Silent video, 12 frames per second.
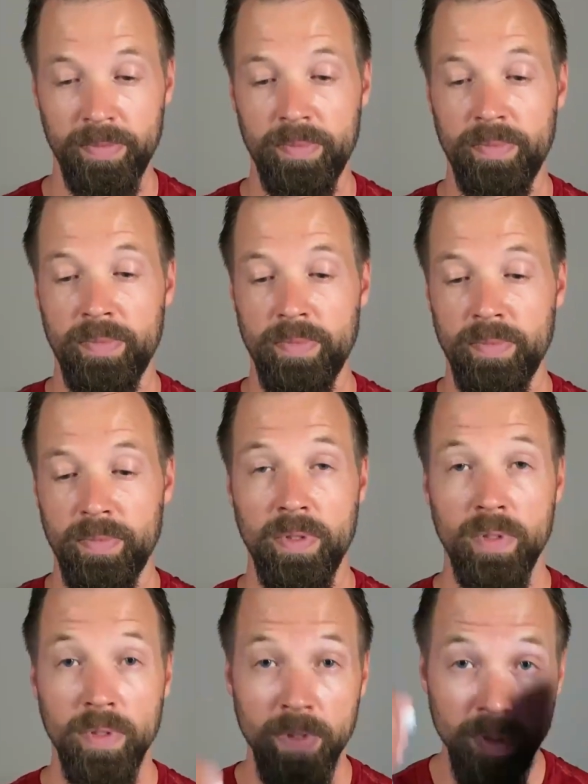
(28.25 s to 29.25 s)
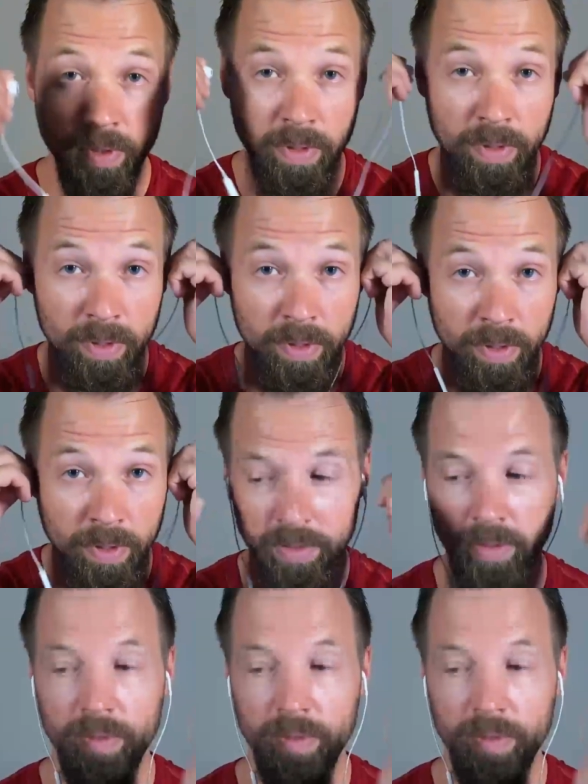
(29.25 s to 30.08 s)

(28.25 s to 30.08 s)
(silence)